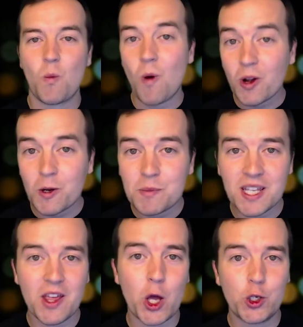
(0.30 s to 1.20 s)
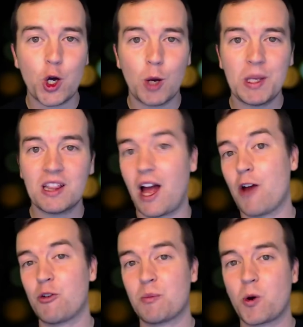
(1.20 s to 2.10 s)
Welcome to the Adobe
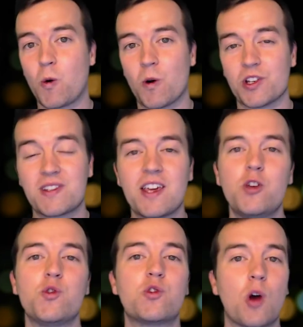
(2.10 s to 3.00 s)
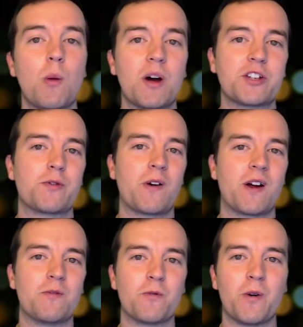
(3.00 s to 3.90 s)
Lightroom course. Thank you so much for
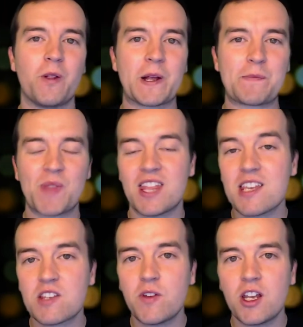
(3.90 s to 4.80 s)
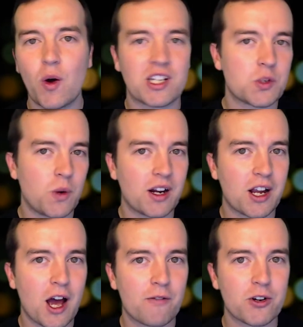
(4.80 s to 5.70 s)
enrolling. In this video, I just wanna
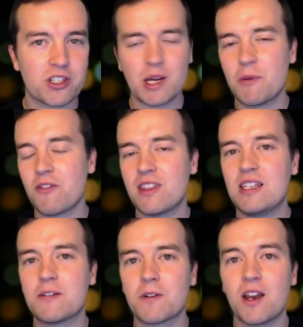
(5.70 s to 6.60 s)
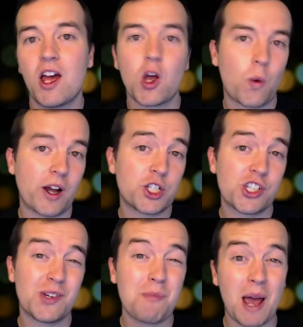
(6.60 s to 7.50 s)
cover some of the different
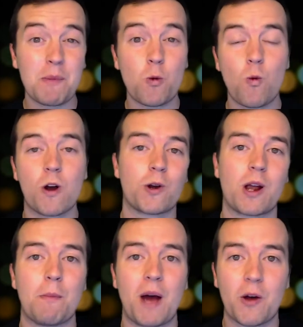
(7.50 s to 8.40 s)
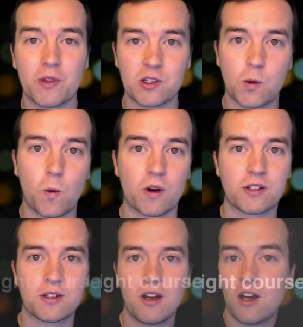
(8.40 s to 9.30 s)
questions you might be wondering about this course.